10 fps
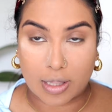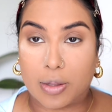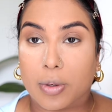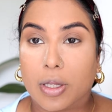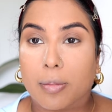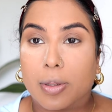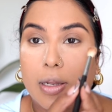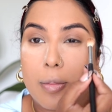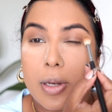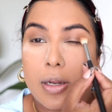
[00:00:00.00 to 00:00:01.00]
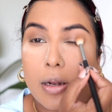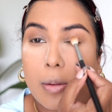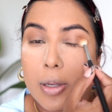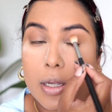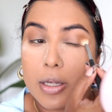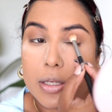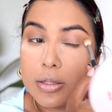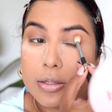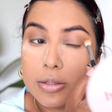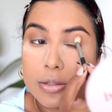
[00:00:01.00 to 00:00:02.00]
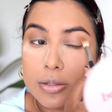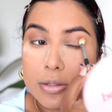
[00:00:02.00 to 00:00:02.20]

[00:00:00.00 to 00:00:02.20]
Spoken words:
And then we're gonna build up a little bit.